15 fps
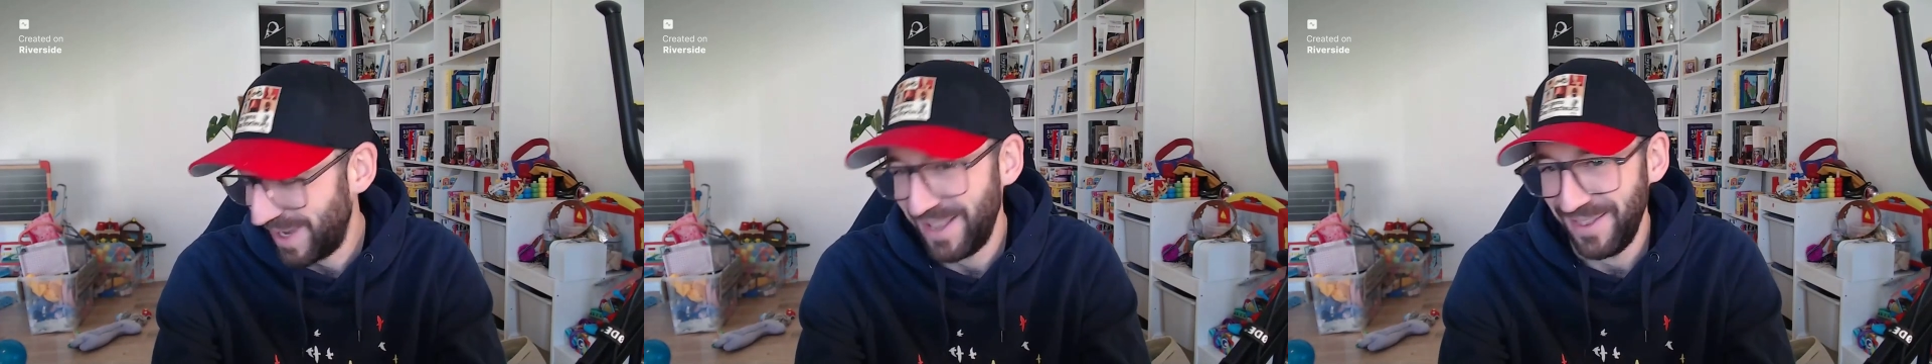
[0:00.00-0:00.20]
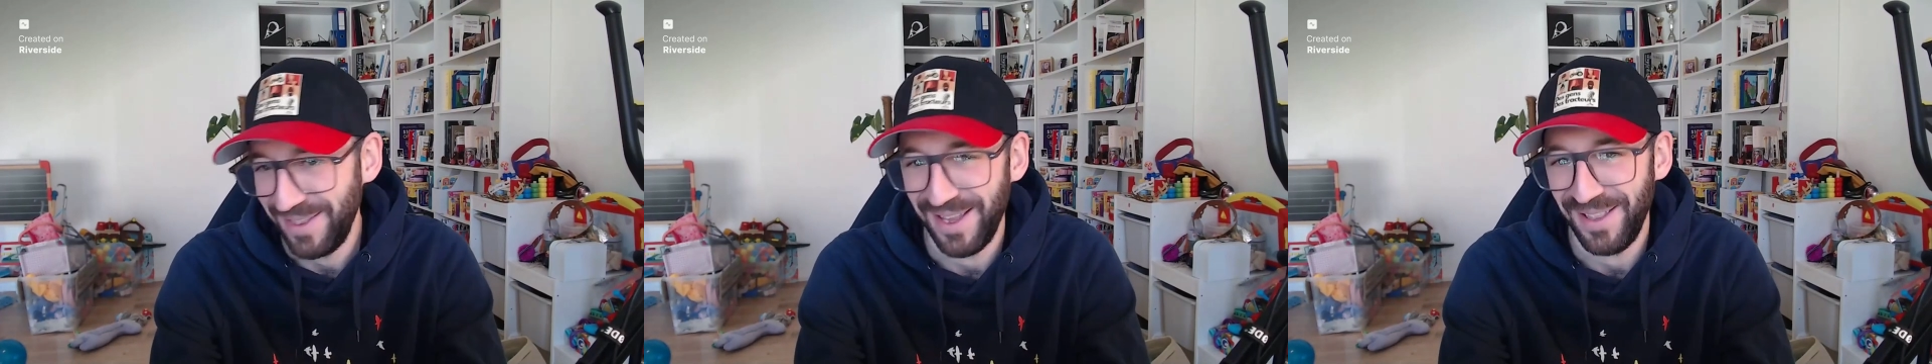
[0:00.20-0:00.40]

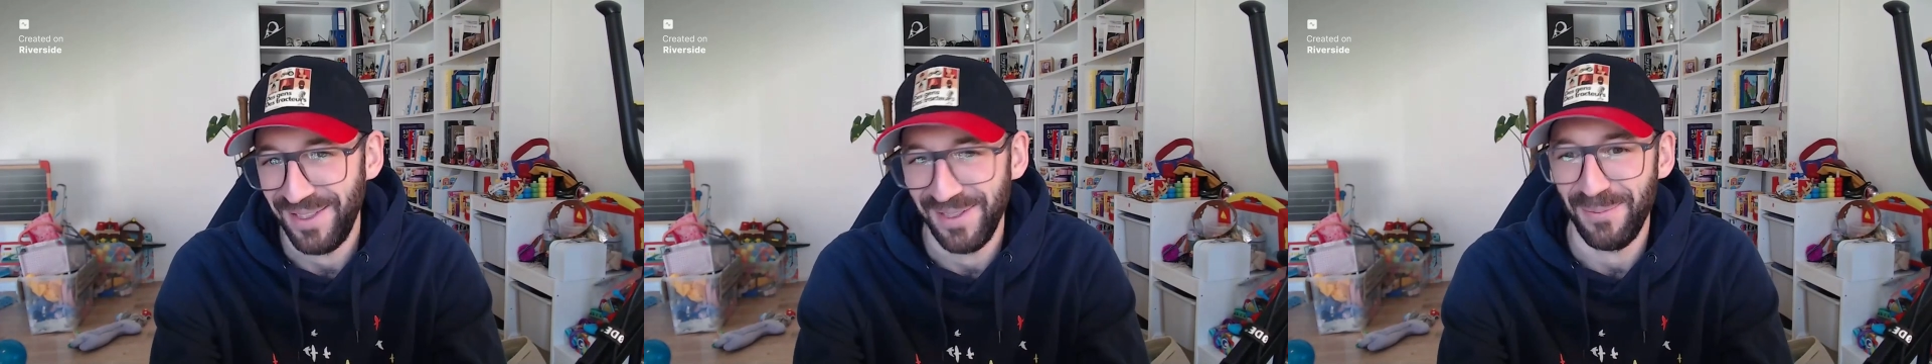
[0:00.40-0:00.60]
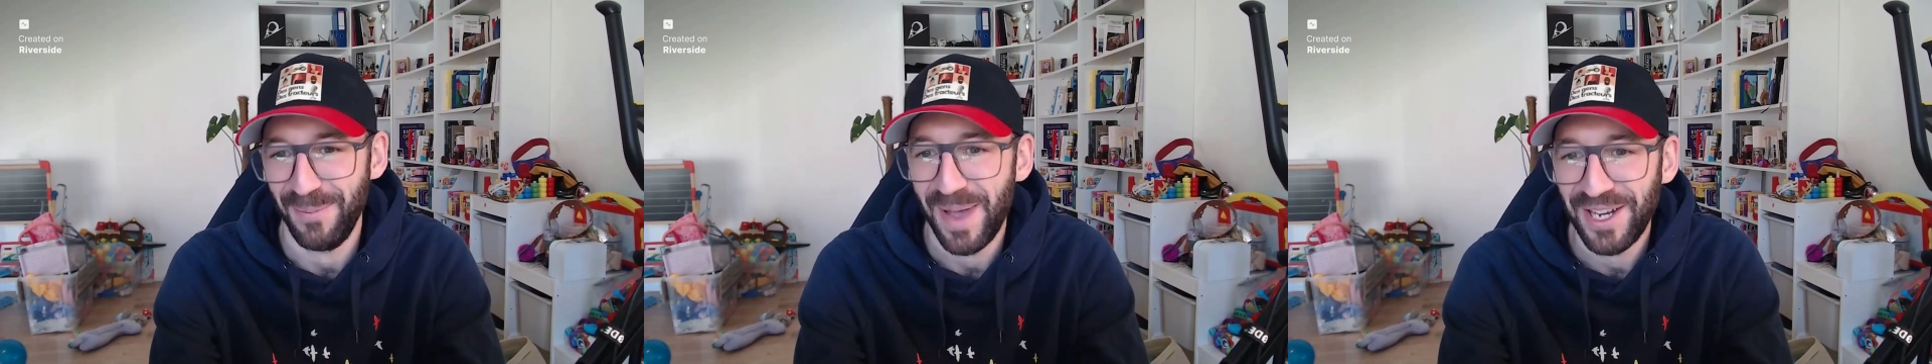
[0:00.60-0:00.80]
and, and
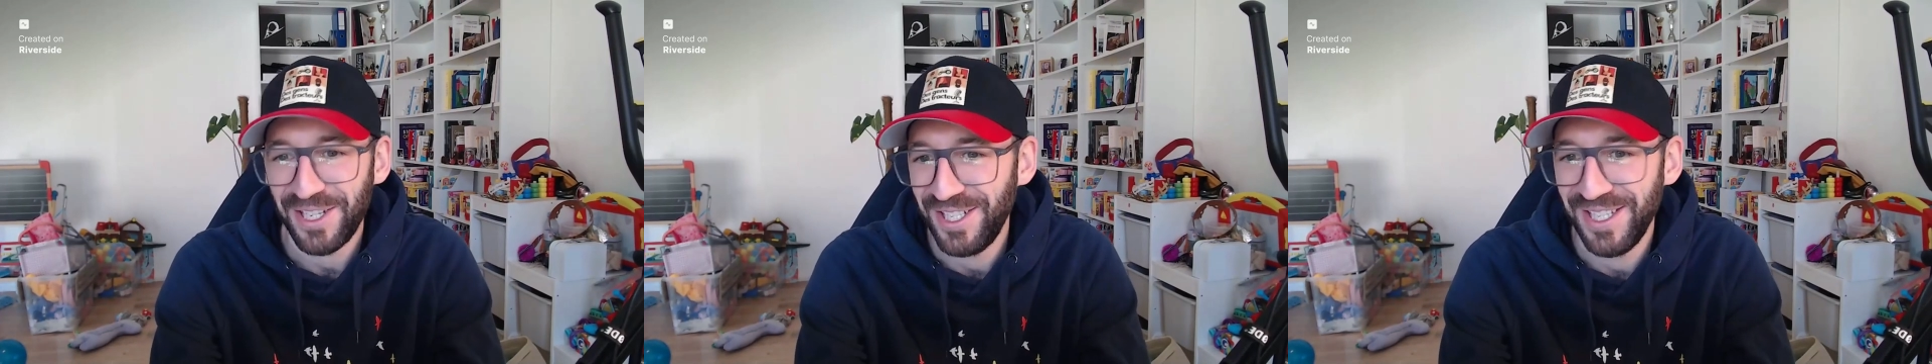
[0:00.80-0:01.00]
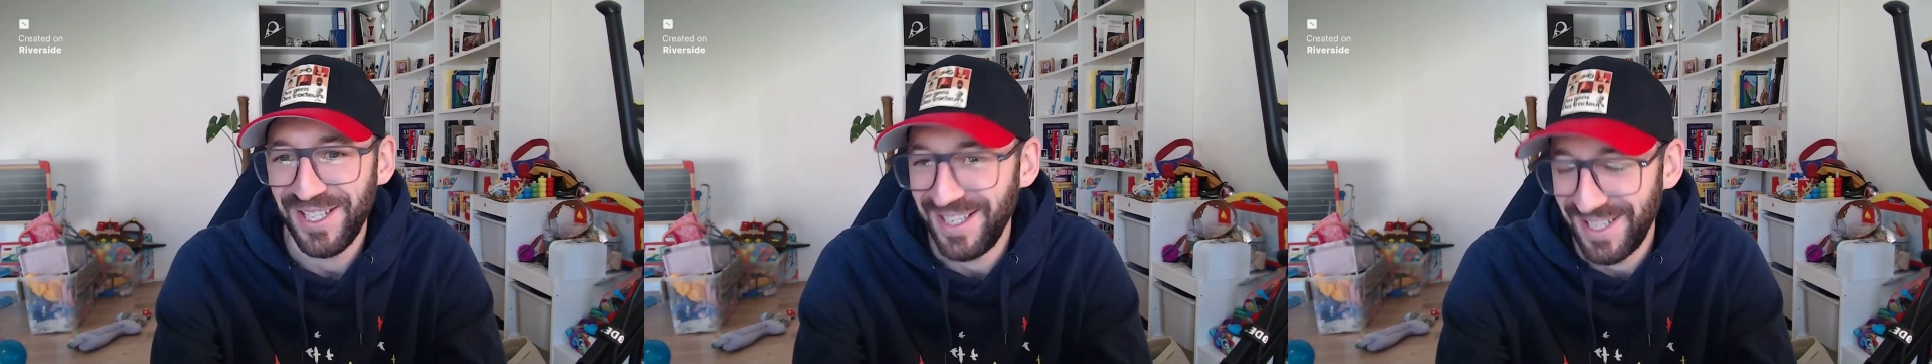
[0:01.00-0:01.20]
yeah. the
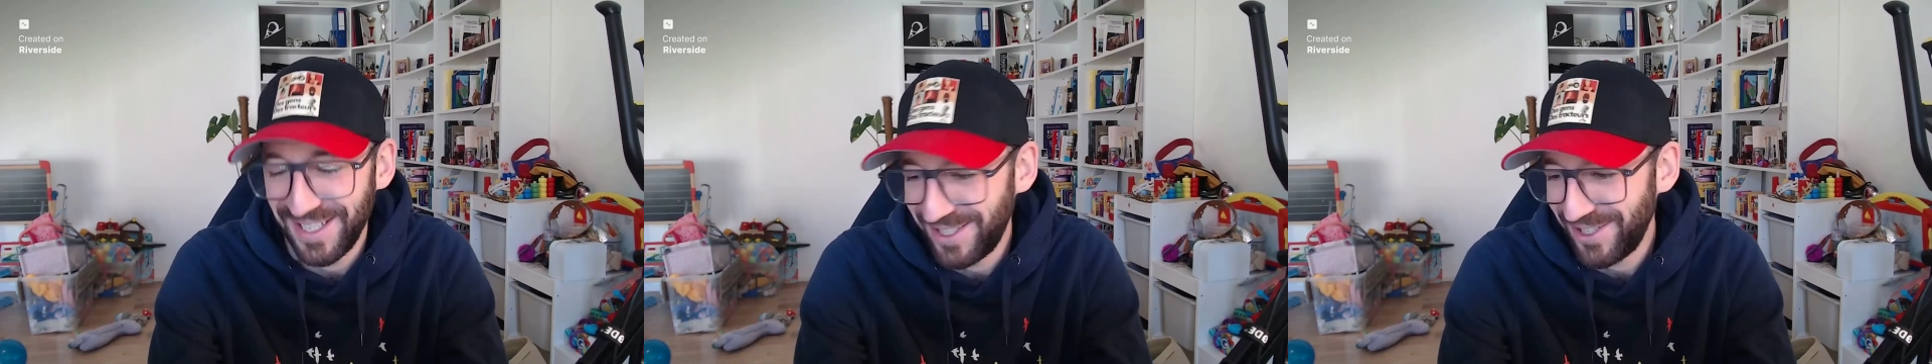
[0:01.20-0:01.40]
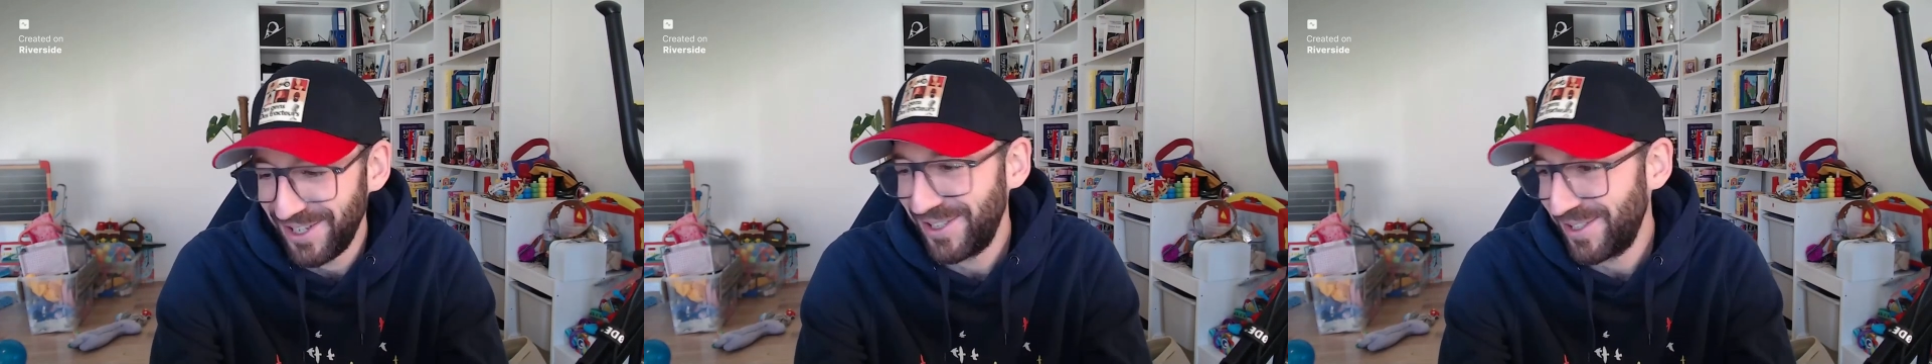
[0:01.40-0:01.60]
machine
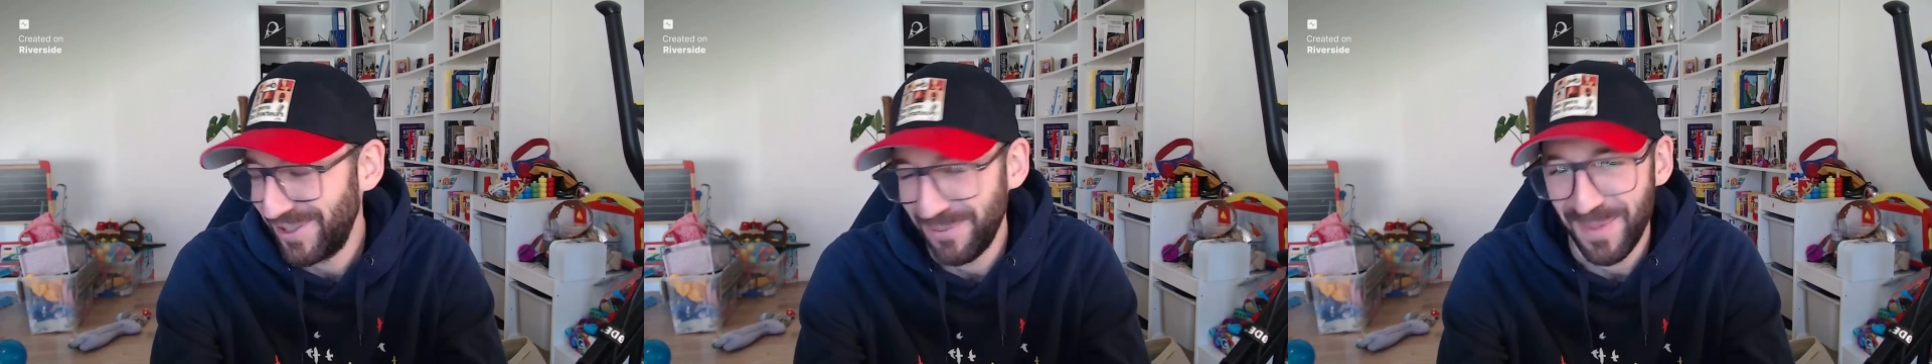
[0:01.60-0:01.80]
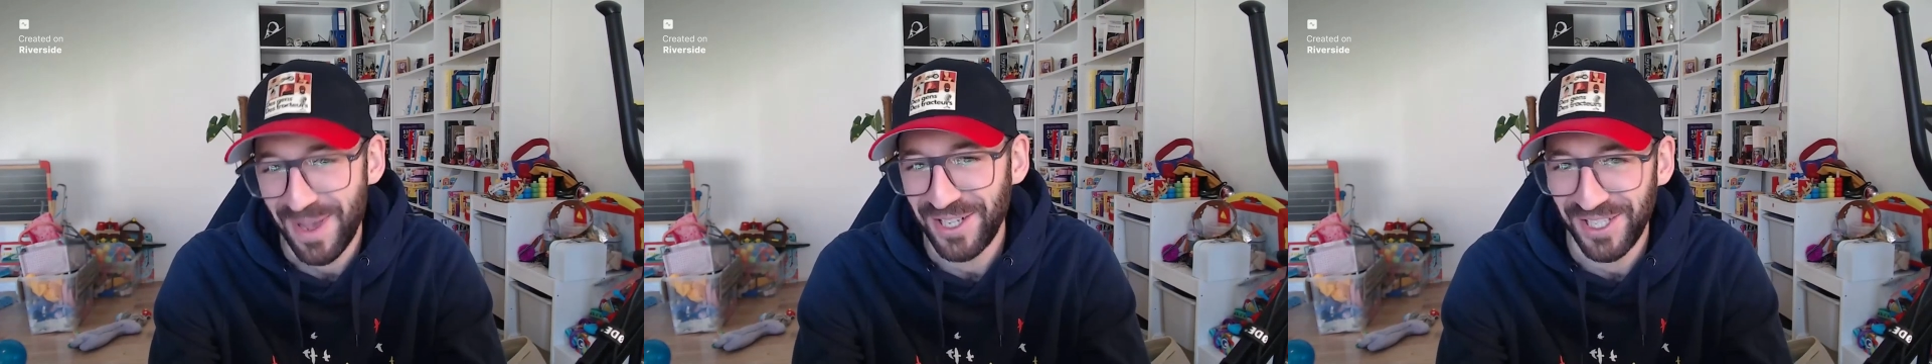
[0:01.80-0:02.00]
is
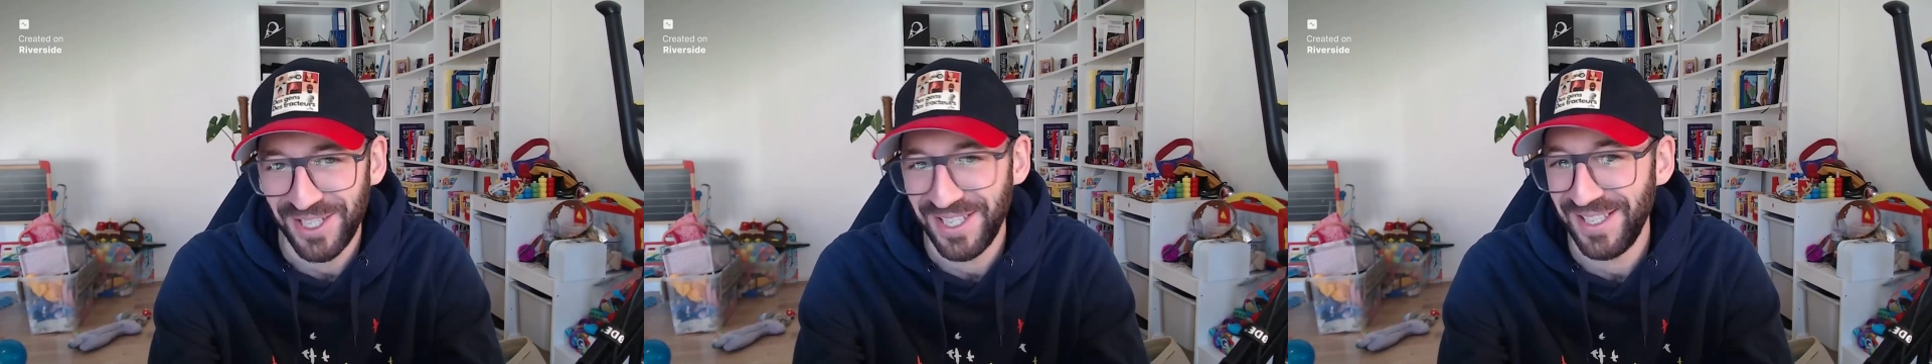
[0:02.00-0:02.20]
just the machine